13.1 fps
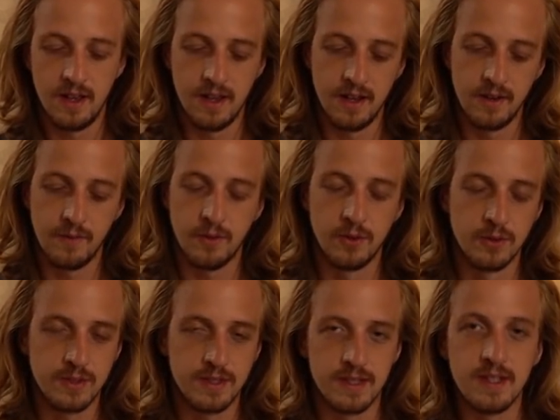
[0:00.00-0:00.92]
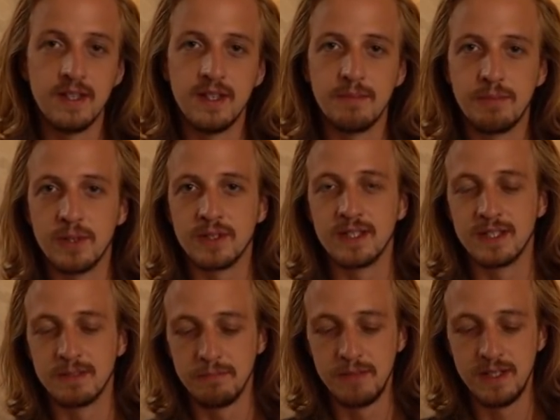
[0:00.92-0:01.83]
And of course the
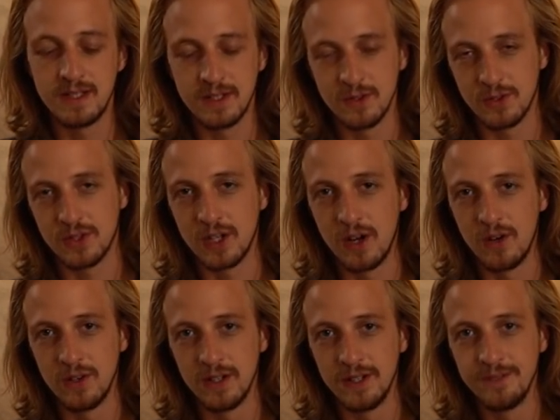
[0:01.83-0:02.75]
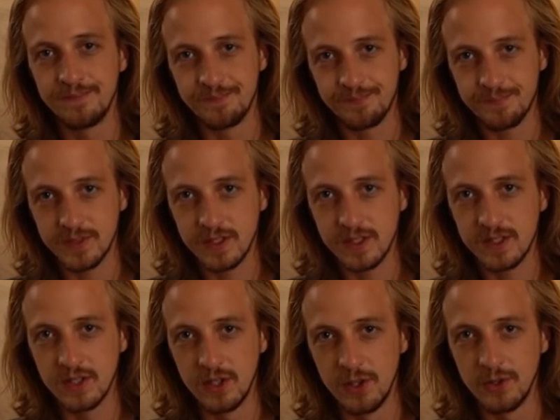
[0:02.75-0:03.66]
Perseus meteor shower.
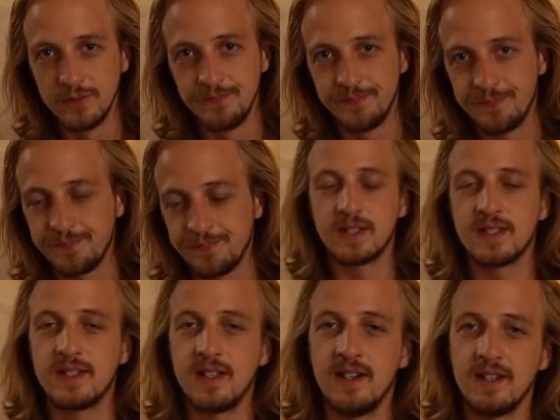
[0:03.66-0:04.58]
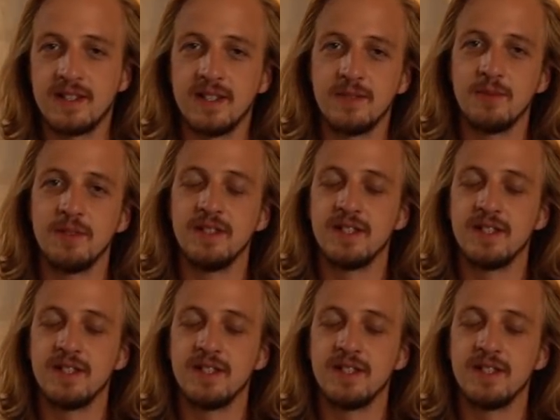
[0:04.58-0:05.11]
So, starting with